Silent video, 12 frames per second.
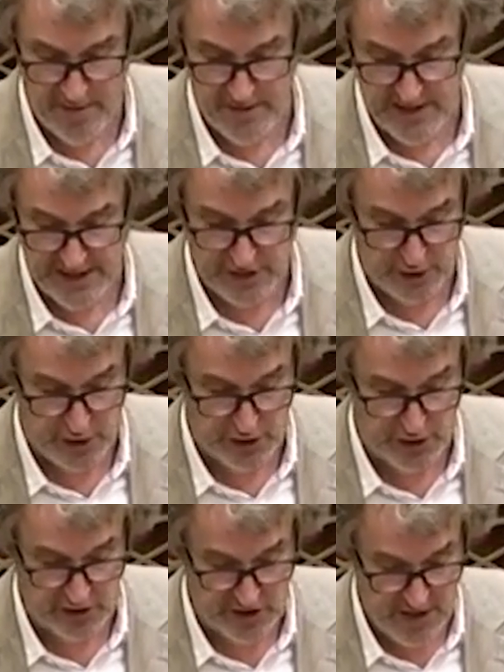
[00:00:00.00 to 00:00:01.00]
of these
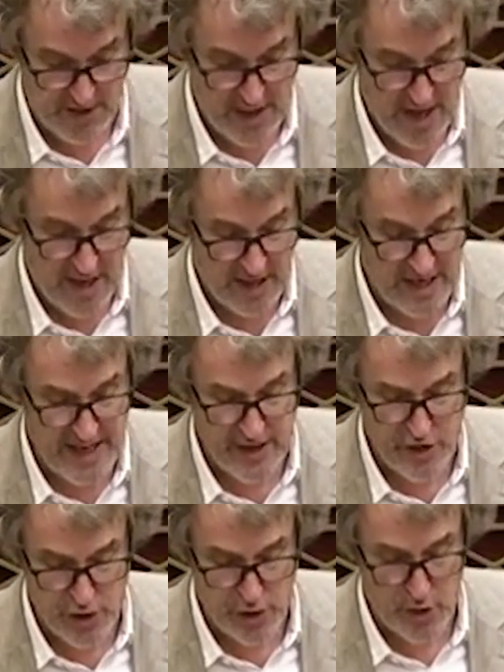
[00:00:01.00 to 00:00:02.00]
searches
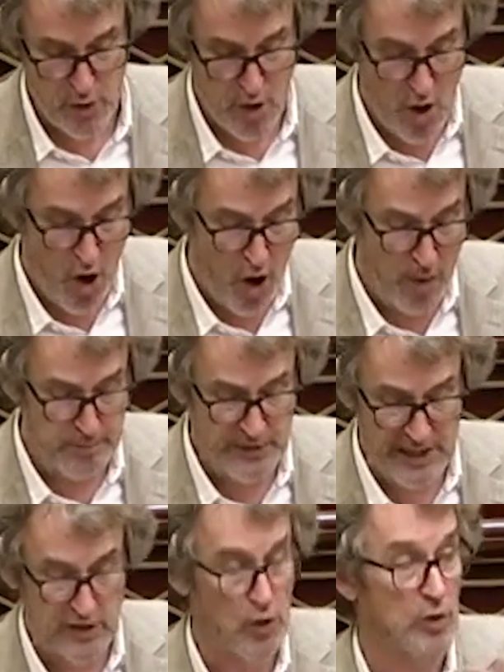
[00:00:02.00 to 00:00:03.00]
led to
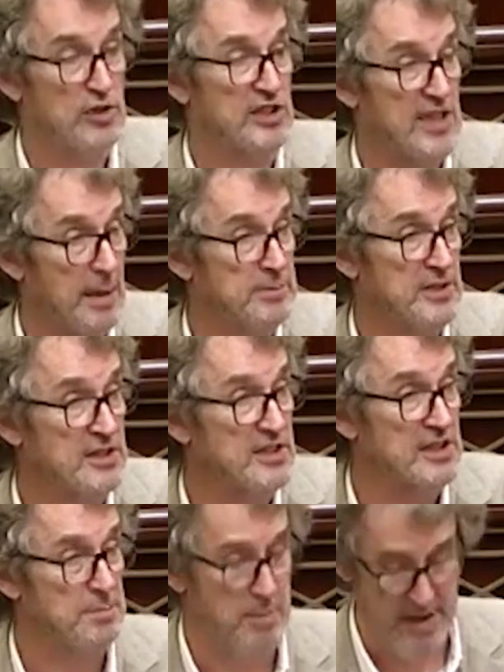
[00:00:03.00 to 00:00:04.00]
objects or
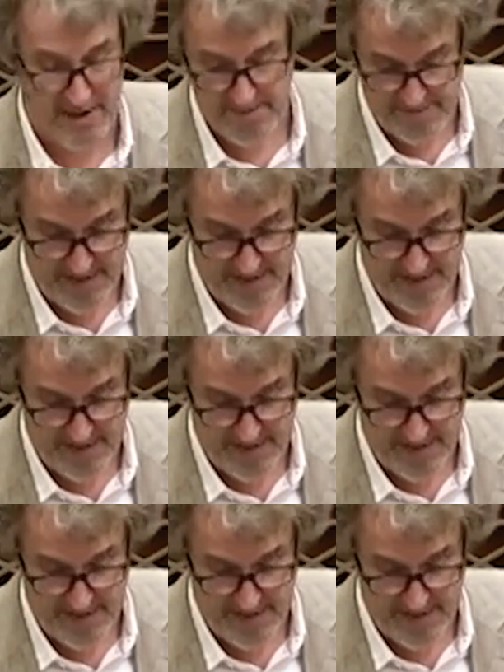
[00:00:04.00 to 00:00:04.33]
substances being